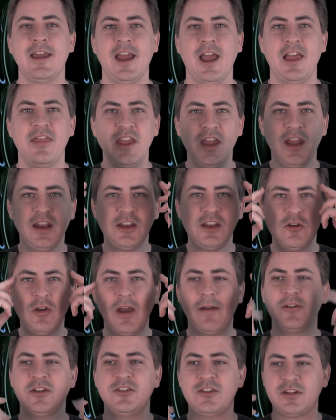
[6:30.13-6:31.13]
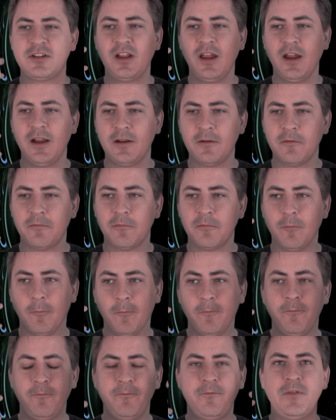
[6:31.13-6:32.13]
and then you have to just kind of
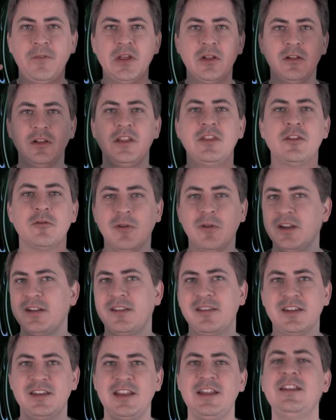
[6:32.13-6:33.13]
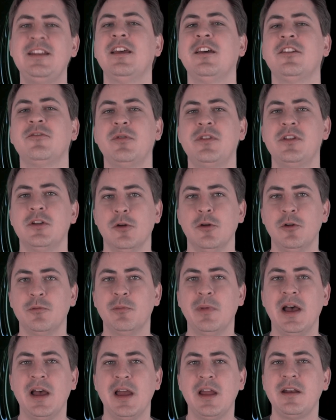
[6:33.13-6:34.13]
fill in the rest of the details with your own
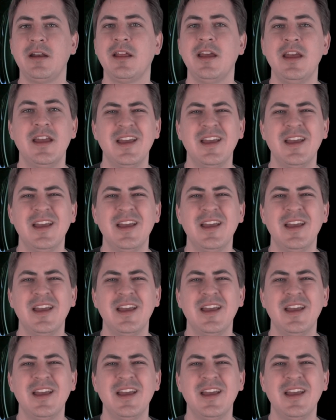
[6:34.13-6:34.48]
mind,